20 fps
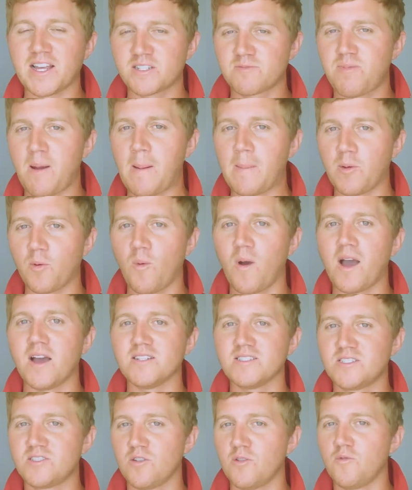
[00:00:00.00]
that's probably
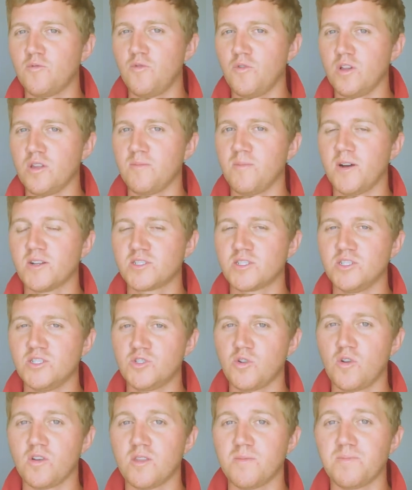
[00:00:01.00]
why I still really much
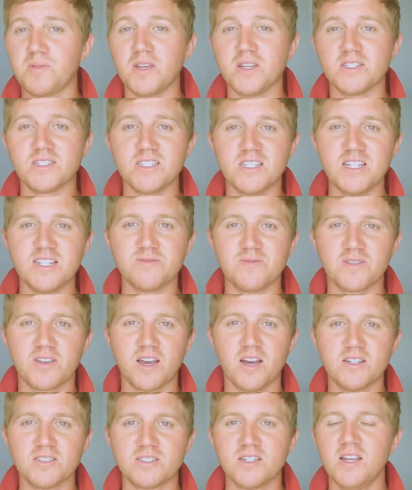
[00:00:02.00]
enjoy the PC is
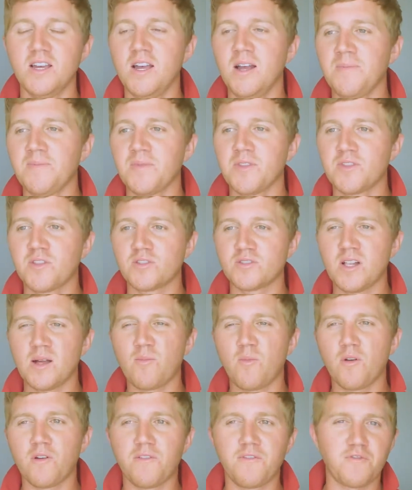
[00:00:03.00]
because there's a
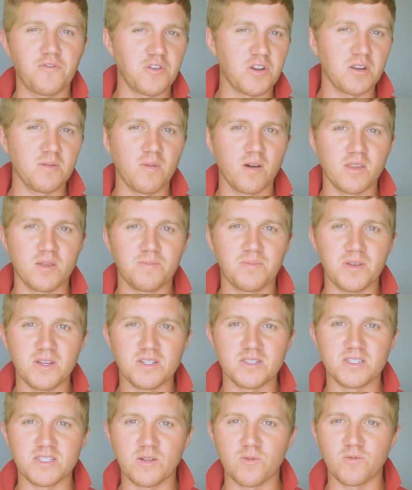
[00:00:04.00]
lot more freedom on the
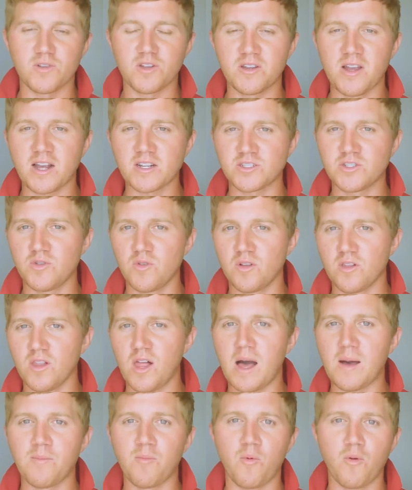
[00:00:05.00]
PC where you can actually do a
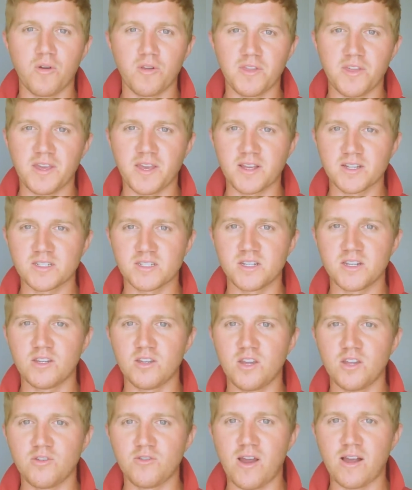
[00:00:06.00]
lot more things
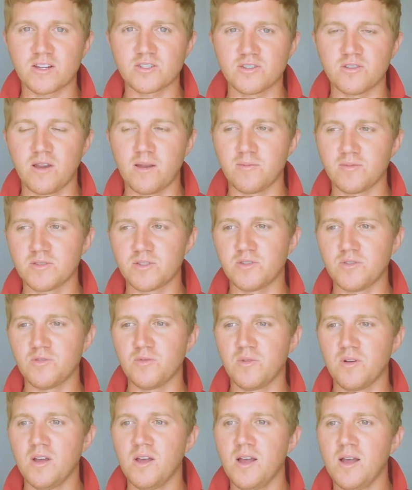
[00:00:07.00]
and you're actually able
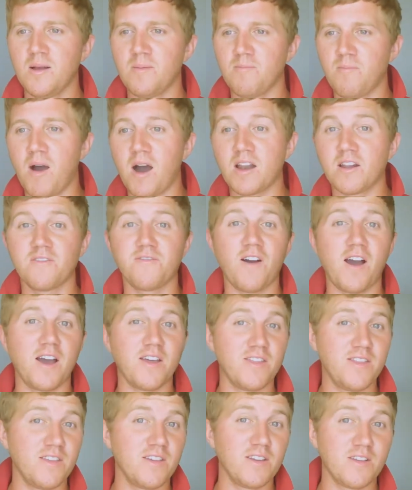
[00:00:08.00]
to
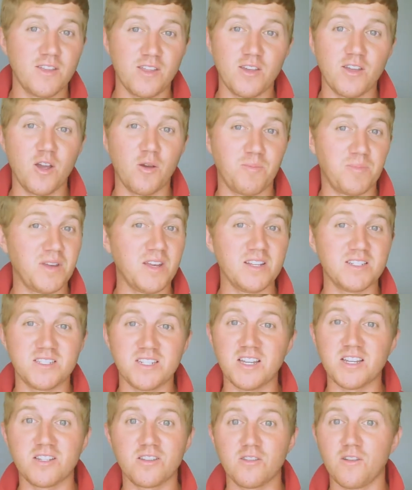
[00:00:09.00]
modify a
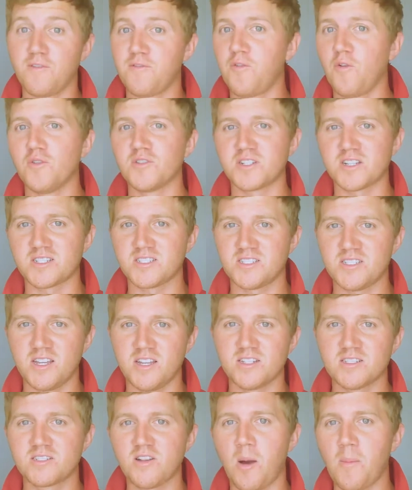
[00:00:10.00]
PC to the fullest
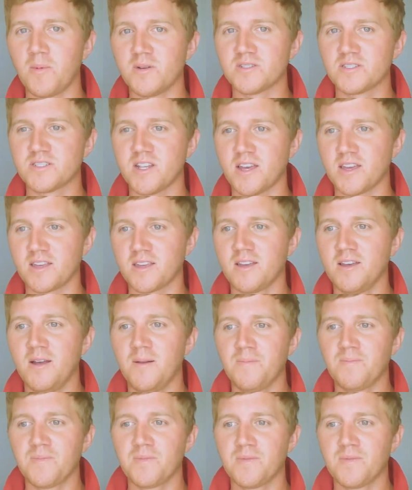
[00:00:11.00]
extent. It's almost like